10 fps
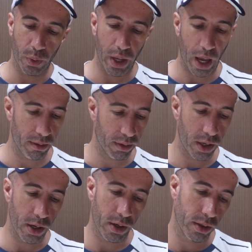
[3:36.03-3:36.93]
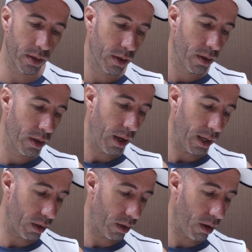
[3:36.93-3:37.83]
We have here
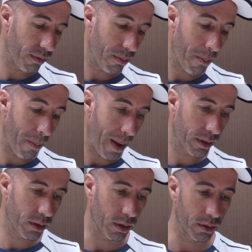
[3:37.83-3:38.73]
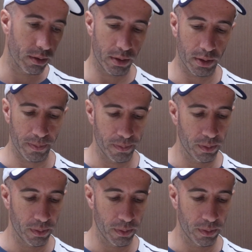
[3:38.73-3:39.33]
a lot of methods.